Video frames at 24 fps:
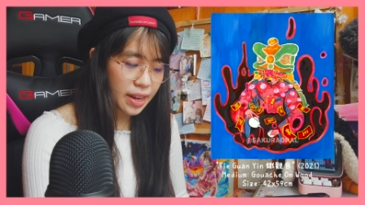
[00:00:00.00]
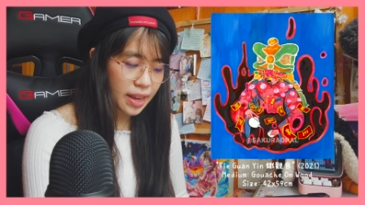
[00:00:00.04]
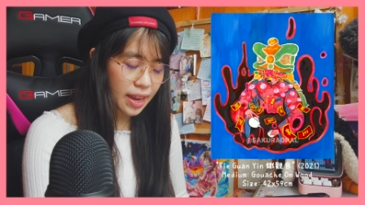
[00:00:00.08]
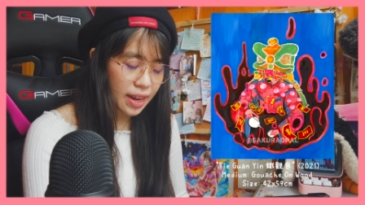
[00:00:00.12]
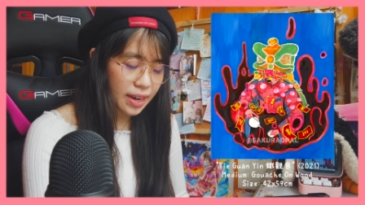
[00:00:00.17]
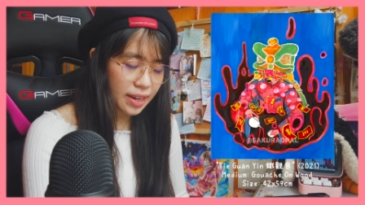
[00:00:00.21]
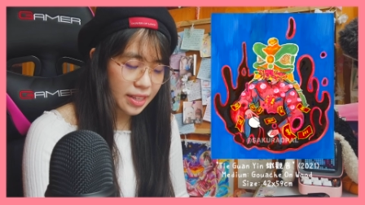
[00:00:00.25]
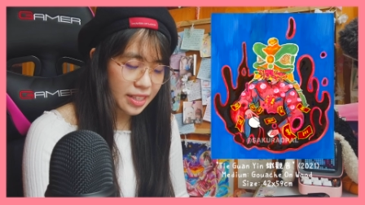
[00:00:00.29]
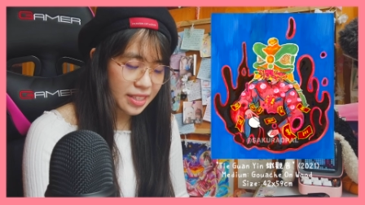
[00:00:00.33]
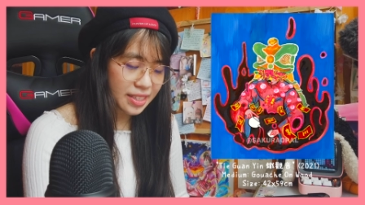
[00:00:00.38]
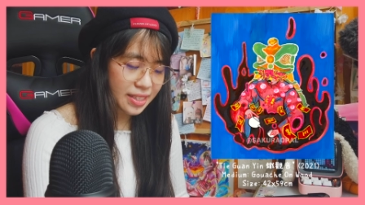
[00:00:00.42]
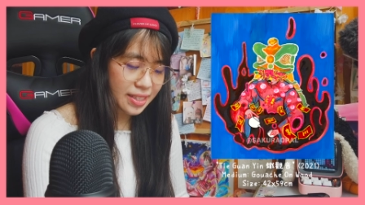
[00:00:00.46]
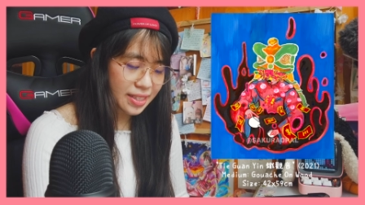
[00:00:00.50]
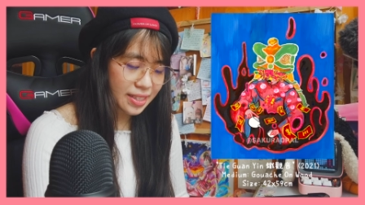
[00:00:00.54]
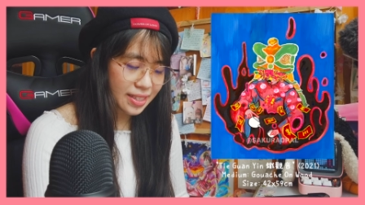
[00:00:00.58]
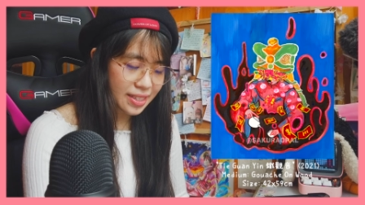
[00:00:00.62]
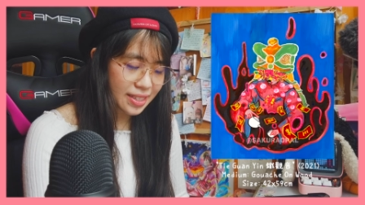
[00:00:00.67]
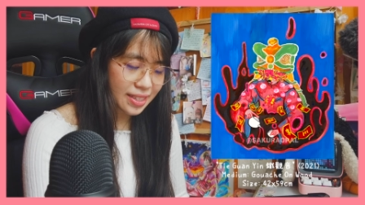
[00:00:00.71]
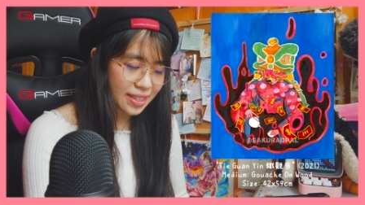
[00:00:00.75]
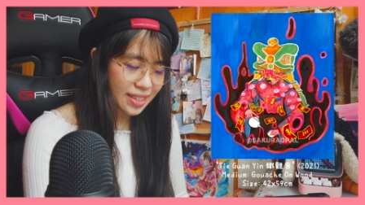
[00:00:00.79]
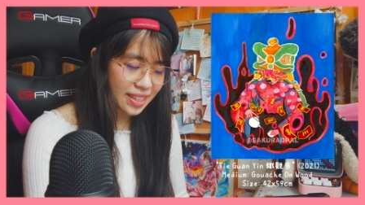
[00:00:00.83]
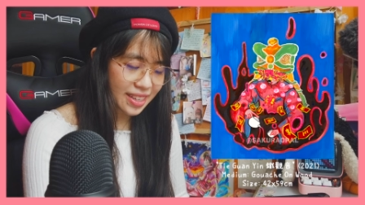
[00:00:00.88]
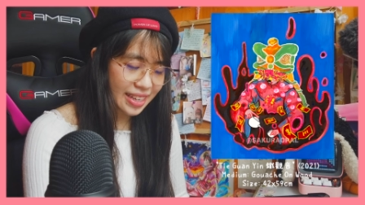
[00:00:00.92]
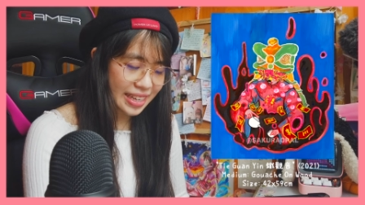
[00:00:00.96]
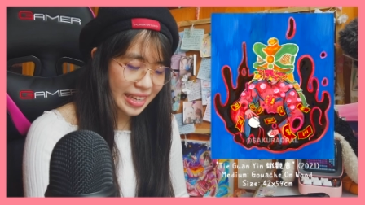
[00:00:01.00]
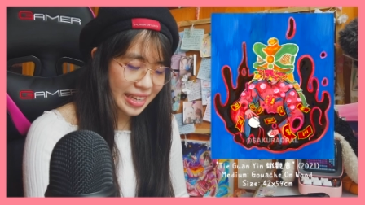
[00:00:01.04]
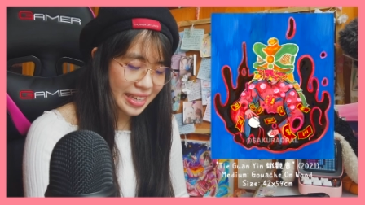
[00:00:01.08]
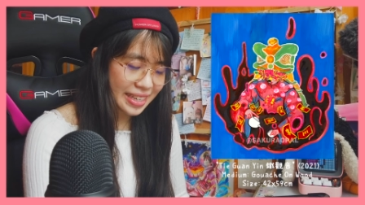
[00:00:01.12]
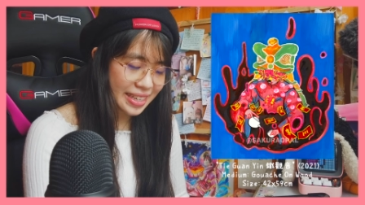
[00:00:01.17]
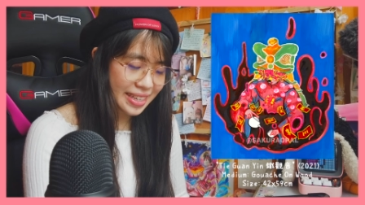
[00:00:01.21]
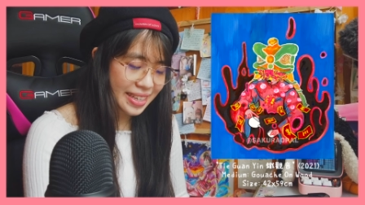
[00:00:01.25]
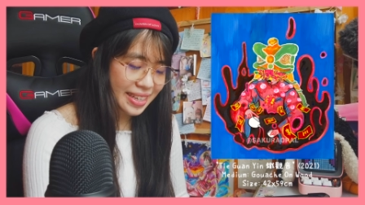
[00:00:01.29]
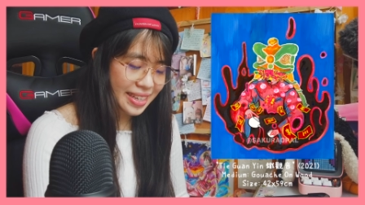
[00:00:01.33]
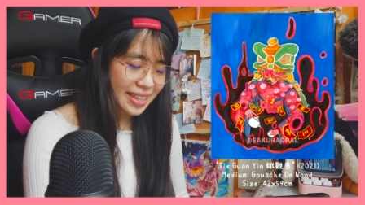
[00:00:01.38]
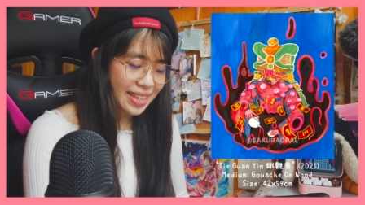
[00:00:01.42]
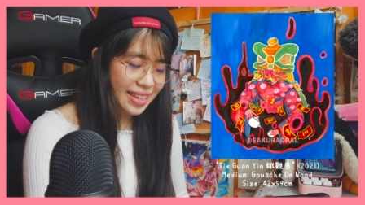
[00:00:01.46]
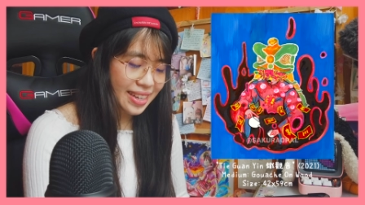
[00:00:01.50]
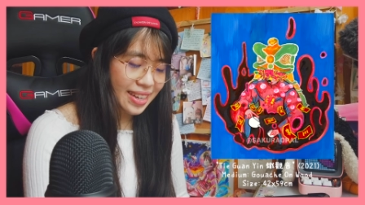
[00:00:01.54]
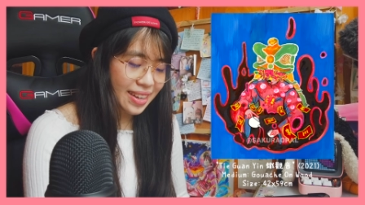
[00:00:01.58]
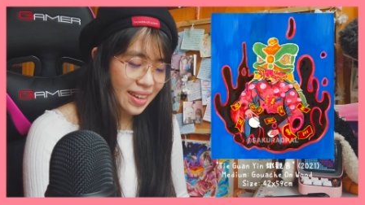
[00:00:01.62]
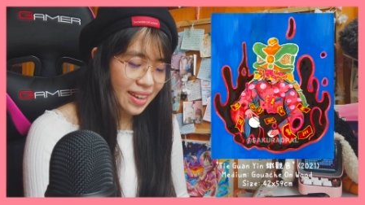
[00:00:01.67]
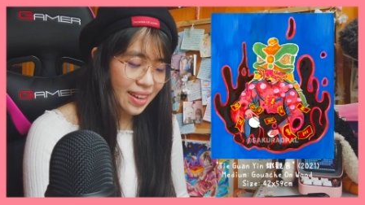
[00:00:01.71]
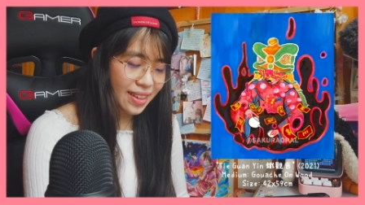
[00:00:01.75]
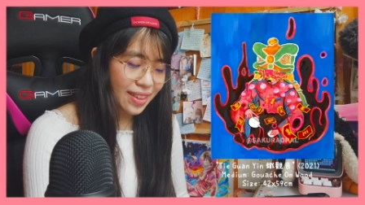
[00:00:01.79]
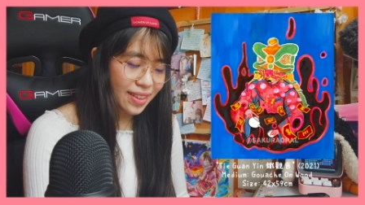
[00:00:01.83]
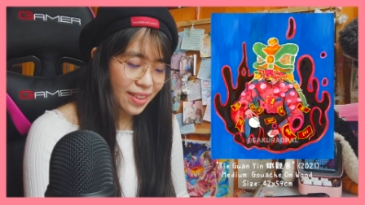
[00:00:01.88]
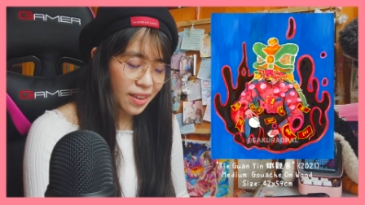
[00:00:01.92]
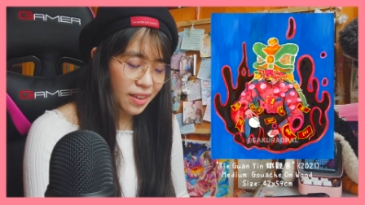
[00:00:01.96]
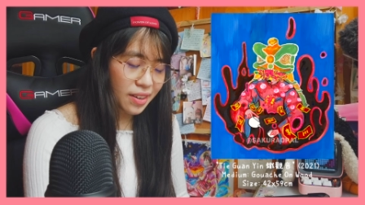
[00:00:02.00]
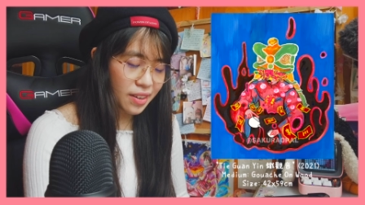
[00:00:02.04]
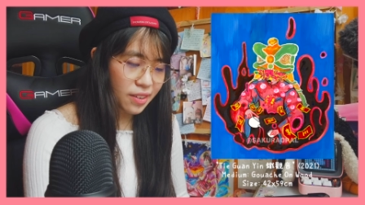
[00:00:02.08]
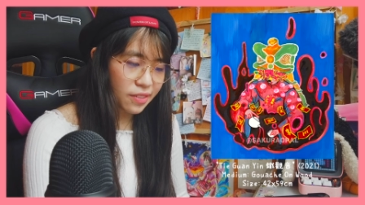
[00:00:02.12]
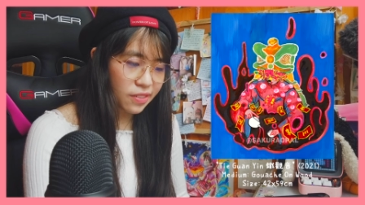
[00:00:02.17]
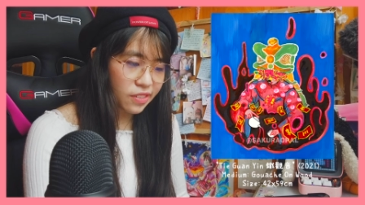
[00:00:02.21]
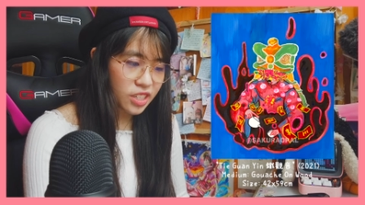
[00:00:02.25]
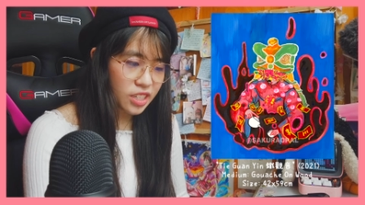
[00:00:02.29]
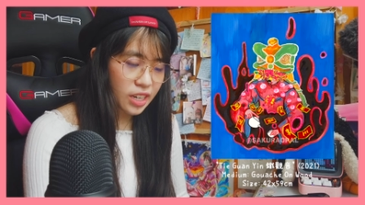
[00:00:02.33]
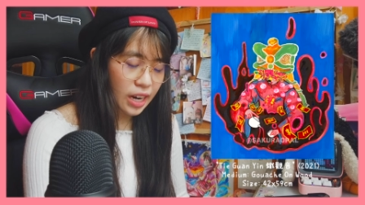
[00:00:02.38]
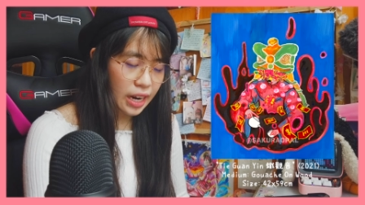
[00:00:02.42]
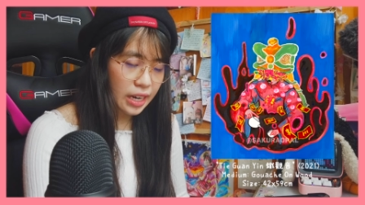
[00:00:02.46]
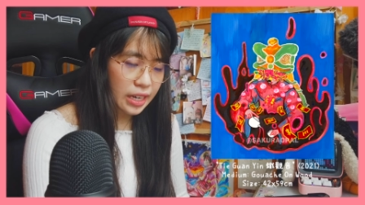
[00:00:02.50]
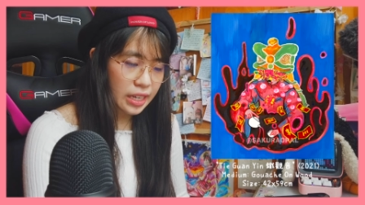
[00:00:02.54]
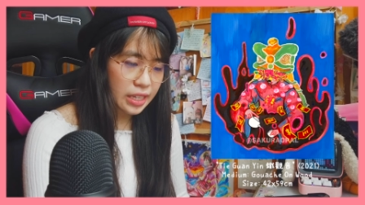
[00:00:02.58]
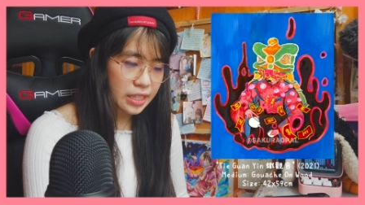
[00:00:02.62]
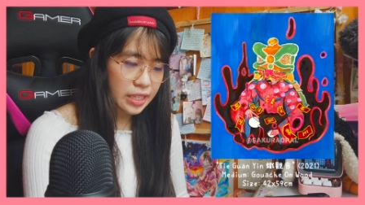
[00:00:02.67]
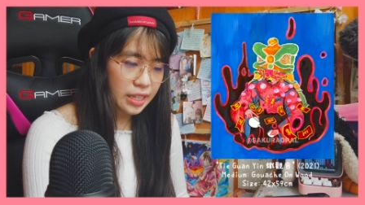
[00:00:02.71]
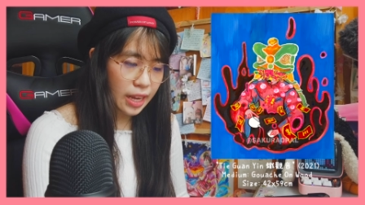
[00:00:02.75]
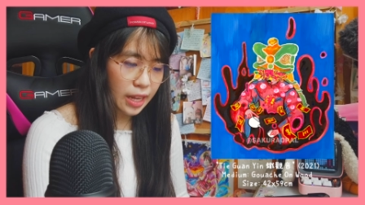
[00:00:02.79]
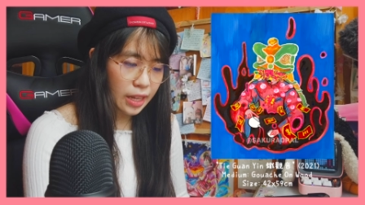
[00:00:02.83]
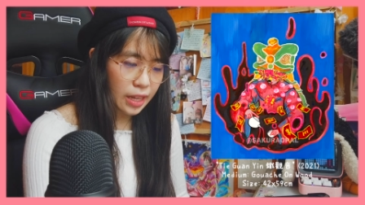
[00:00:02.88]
and it's just like a lot of Chinese